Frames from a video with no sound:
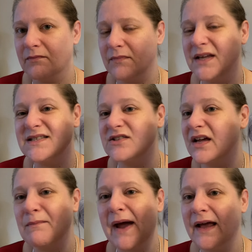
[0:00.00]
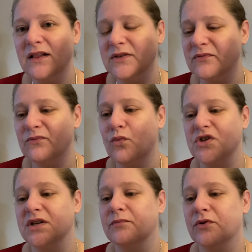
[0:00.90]
it's a mild
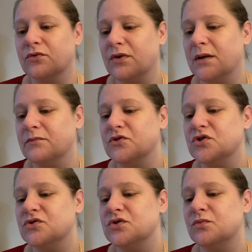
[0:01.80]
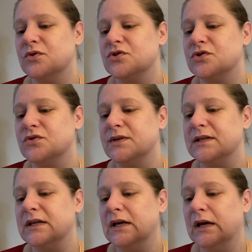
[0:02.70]
washing program should you want to do it.